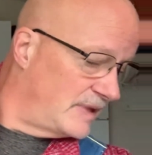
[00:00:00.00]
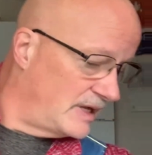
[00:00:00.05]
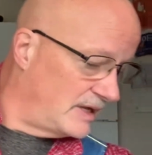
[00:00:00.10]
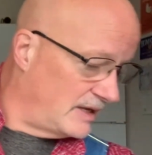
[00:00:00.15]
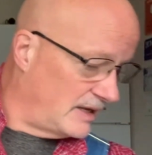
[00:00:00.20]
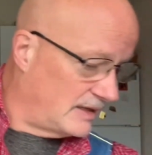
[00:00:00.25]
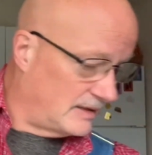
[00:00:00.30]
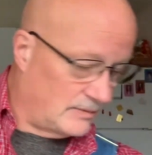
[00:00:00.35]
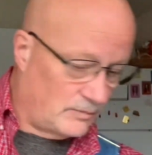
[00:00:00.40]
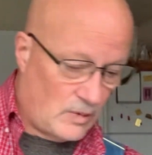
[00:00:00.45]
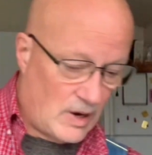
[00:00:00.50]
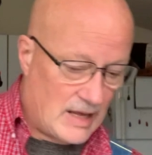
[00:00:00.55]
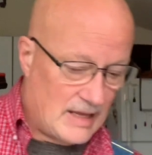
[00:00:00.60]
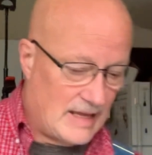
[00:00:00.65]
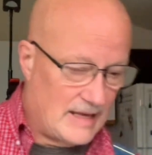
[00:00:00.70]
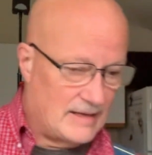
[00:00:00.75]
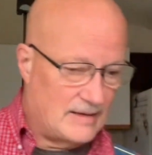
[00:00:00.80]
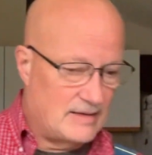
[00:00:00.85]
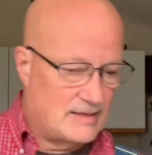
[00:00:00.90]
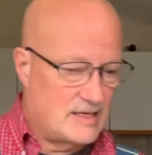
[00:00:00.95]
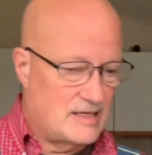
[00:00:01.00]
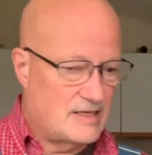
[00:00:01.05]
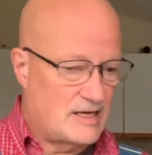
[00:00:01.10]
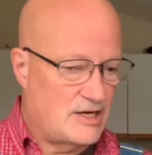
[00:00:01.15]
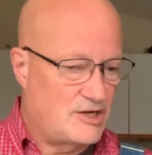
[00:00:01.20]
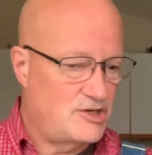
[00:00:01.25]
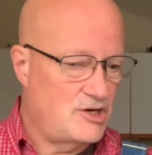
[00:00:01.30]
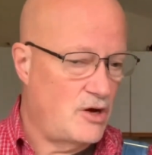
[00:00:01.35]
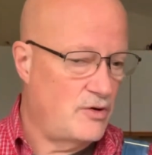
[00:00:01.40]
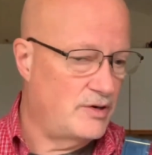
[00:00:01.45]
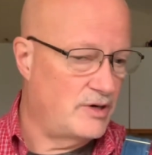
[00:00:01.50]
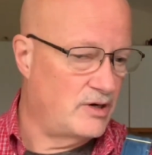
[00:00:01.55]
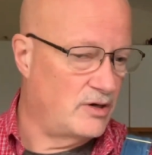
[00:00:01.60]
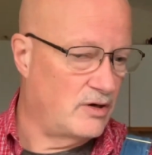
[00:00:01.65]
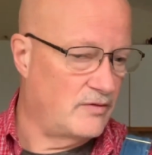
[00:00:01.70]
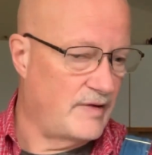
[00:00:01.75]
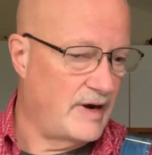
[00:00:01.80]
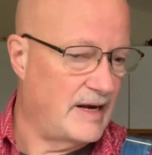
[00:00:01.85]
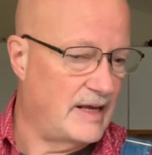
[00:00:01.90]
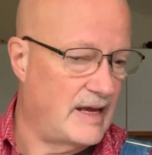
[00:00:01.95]
uh, while I, since I showed it
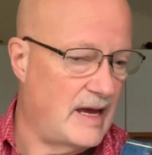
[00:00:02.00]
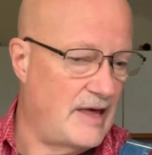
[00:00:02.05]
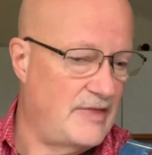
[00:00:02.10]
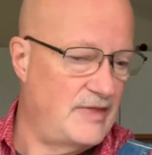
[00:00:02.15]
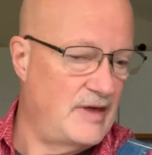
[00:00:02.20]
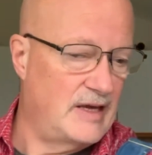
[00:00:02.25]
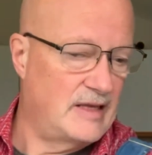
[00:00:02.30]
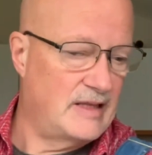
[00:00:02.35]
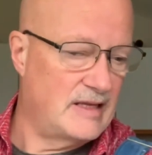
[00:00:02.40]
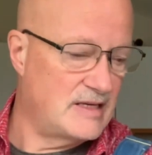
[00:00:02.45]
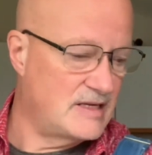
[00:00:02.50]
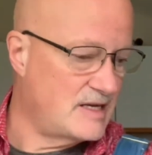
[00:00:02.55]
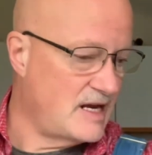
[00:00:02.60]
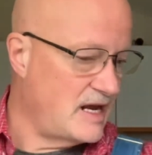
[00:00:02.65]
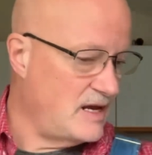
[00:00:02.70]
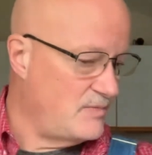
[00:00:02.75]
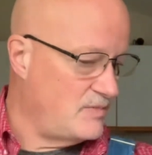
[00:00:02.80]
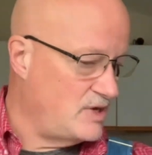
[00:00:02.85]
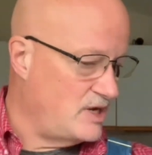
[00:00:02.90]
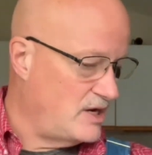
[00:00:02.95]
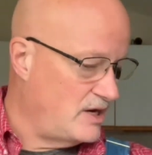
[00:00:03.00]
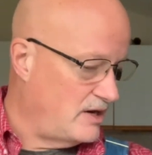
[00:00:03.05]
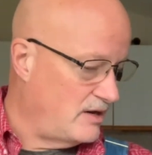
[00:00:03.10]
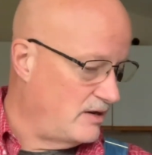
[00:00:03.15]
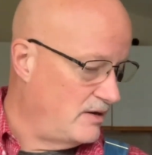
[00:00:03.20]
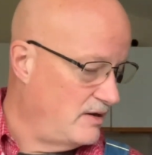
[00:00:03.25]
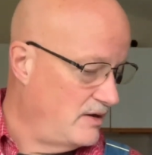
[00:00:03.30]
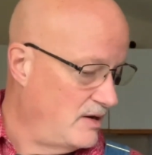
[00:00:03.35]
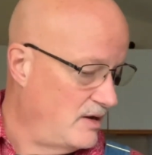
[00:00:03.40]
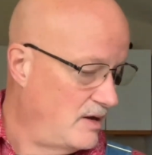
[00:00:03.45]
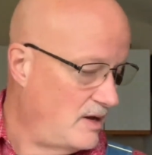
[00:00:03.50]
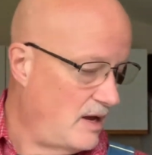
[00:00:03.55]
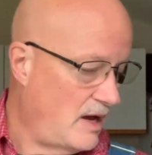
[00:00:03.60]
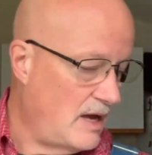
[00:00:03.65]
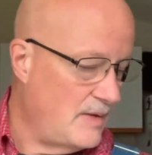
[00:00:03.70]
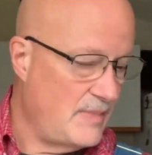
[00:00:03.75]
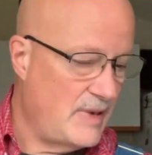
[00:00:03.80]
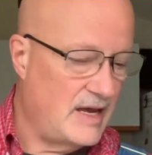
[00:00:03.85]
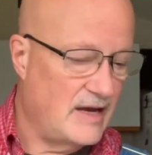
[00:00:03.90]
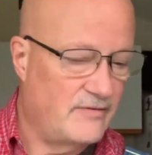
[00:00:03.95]
already, I think the same year I
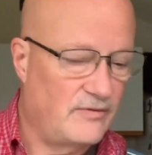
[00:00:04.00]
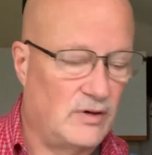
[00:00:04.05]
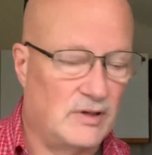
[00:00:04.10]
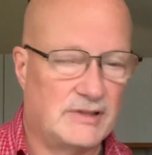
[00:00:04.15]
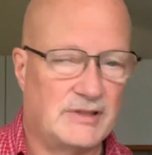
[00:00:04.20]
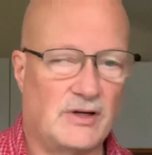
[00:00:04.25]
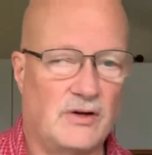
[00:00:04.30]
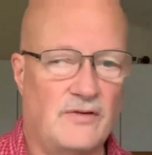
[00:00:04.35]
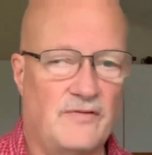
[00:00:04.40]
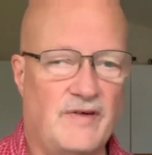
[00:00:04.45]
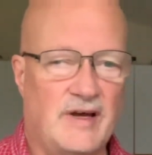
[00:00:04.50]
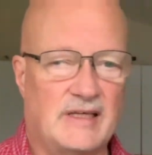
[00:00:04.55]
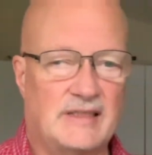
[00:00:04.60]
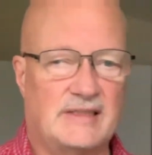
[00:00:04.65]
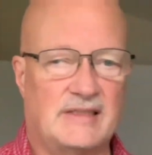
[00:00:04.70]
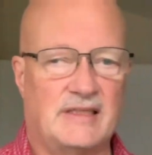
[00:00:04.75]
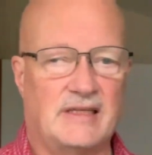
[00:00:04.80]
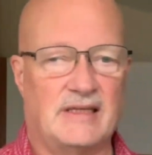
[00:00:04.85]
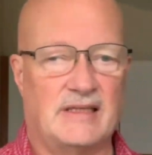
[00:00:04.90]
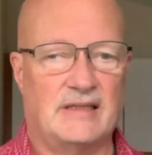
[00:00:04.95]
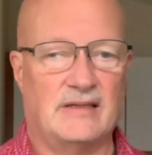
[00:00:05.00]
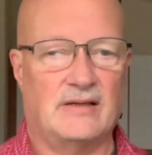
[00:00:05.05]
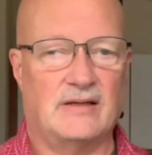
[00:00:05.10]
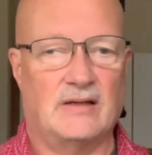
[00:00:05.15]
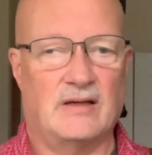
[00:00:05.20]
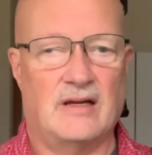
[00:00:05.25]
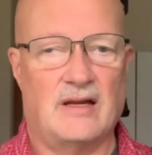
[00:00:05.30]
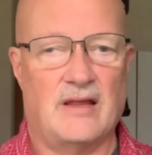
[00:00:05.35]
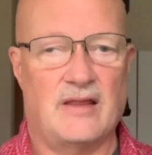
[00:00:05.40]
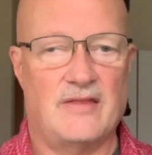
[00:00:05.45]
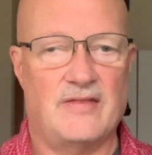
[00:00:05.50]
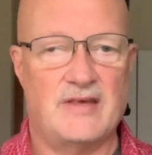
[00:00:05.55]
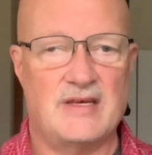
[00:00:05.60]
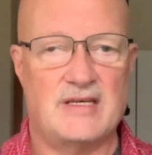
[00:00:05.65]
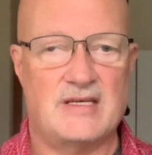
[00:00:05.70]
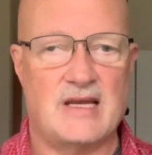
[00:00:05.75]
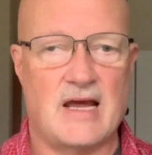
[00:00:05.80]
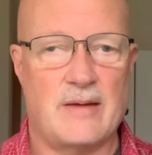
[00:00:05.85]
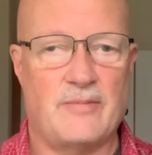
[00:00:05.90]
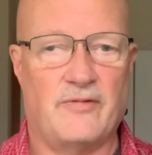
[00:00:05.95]
may have also invested in
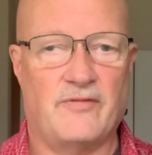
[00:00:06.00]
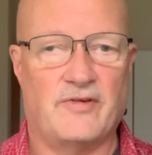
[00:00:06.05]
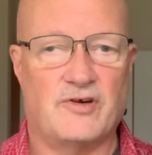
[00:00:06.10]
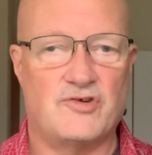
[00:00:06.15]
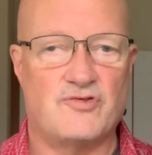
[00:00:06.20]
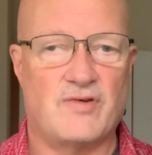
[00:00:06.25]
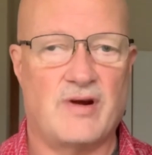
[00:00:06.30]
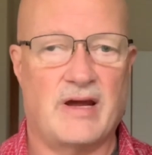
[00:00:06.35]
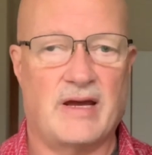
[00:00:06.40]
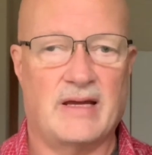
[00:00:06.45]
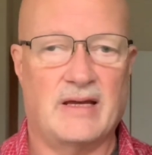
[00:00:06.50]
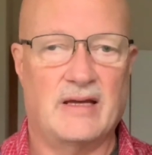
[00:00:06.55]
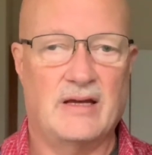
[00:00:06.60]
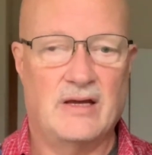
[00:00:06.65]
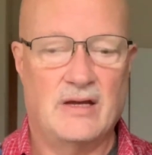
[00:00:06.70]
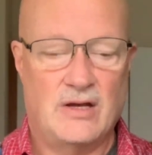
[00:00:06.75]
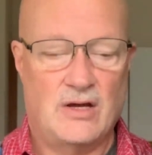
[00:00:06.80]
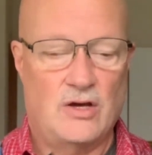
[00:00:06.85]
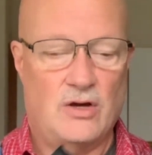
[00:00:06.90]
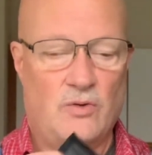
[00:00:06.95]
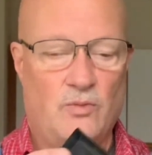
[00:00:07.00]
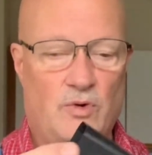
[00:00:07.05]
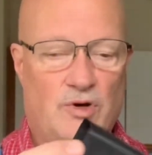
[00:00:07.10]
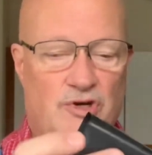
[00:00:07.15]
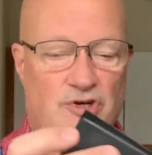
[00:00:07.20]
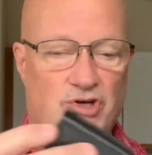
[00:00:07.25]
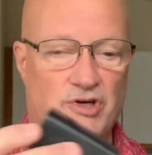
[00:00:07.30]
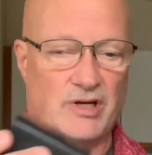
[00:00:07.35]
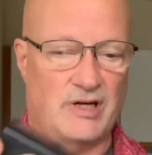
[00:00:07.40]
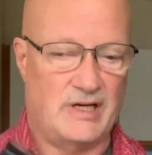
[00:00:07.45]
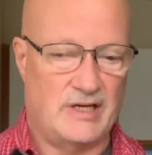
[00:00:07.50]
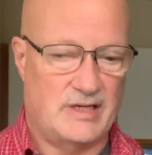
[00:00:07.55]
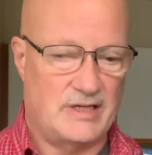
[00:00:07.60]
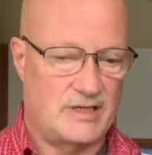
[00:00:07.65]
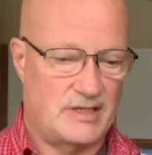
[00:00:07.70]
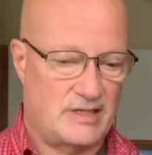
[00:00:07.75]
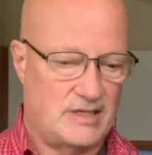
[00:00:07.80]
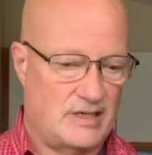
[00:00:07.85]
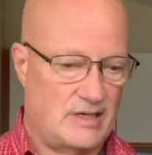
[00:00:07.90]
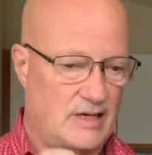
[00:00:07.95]
this type of a tray which
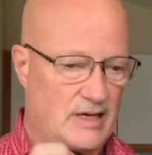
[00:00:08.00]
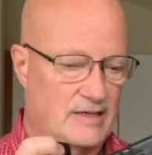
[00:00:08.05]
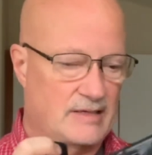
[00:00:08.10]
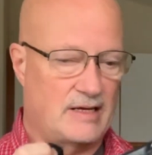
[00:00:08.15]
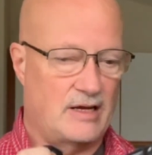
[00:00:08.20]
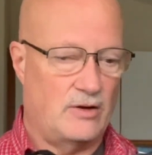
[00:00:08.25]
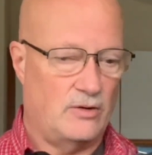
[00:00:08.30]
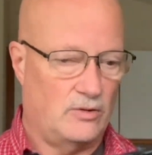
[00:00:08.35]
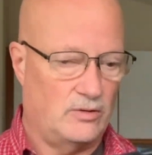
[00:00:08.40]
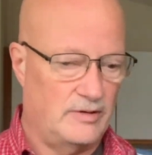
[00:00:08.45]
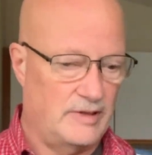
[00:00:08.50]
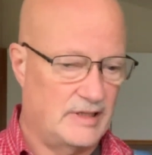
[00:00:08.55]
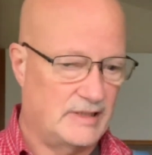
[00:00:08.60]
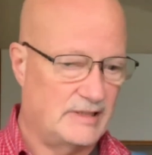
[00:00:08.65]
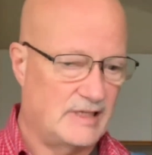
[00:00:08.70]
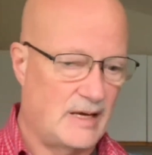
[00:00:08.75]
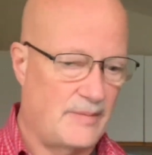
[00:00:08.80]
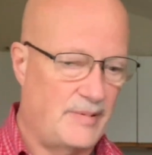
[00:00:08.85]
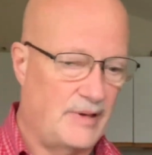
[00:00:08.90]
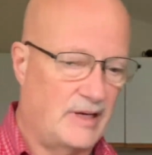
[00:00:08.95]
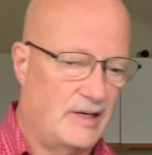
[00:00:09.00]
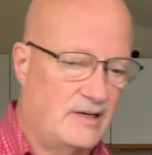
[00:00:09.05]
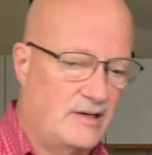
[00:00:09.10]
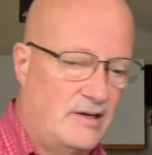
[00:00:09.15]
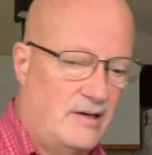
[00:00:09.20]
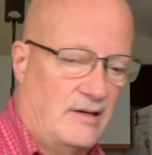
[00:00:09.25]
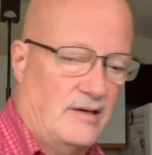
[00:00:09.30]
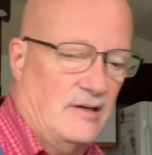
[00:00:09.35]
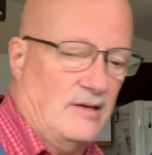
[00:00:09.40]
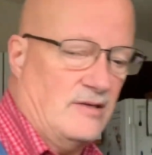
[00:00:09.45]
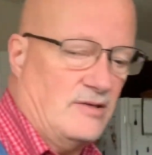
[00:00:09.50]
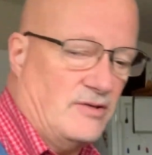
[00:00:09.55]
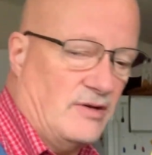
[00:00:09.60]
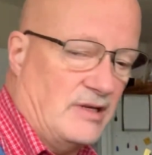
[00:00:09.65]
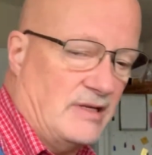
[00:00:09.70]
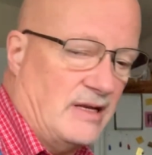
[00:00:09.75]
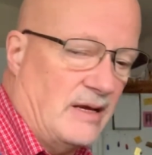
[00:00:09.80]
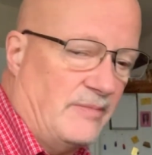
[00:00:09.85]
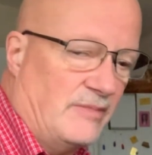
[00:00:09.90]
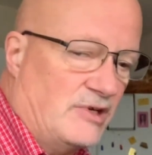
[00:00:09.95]
is, as I hold this up, I can sort
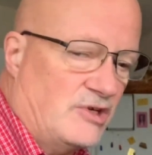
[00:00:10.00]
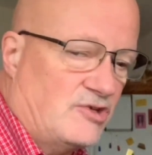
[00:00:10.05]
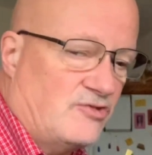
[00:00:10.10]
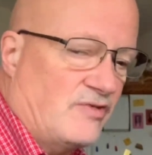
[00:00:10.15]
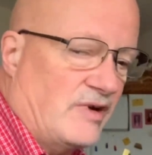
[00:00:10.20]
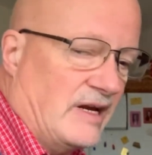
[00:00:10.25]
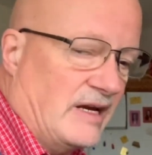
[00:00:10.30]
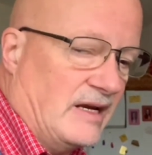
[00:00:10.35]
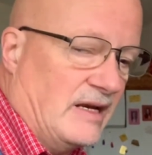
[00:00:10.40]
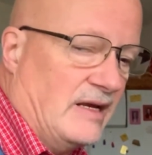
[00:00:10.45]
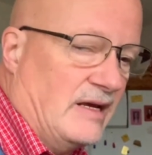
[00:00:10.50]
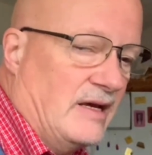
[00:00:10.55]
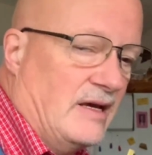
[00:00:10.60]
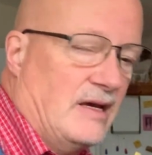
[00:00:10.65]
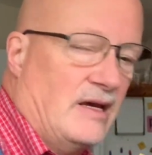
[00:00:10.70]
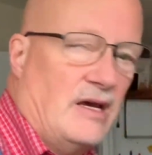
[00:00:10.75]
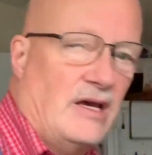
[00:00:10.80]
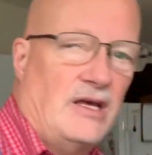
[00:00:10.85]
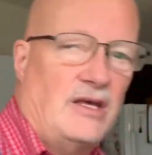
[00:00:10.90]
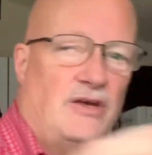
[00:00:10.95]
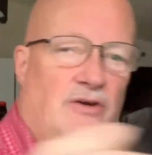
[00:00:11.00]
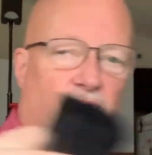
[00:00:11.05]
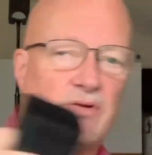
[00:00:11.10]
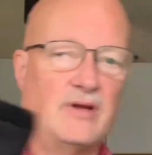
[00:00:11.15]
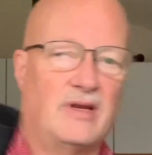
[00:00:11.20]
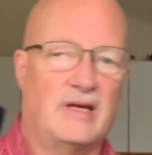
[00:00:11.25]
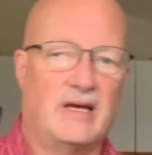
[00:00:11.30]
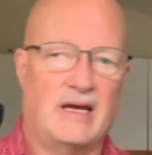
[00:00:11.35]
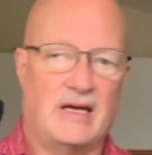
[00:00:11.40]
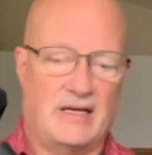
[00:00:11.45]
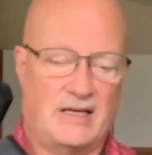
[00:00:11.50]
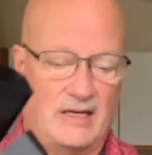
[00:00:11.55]
of demonstrate, you can get